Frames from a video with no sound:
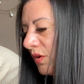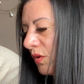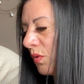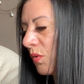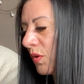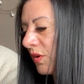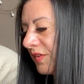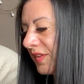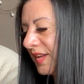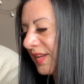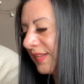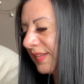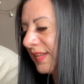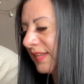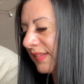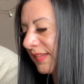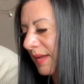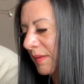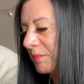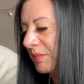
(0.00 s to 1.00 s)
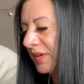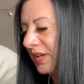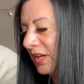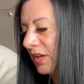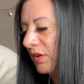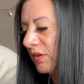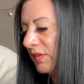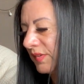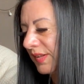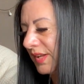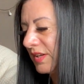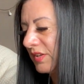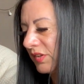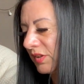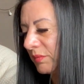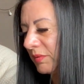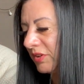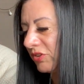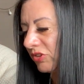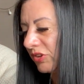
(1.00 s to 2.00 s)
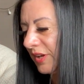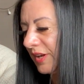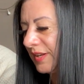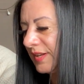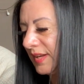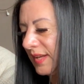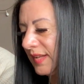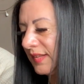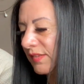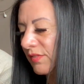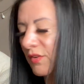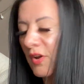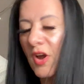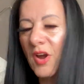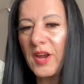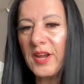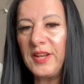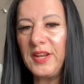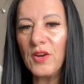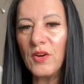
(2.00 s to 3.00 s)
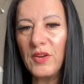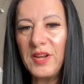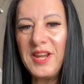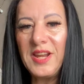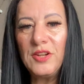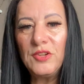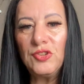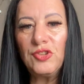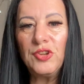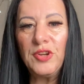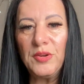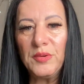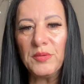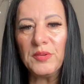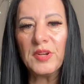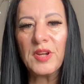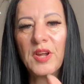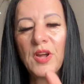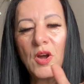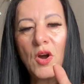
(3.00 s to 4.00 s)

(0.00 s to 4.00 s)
Or this is somebody whose intuition is highly in tune,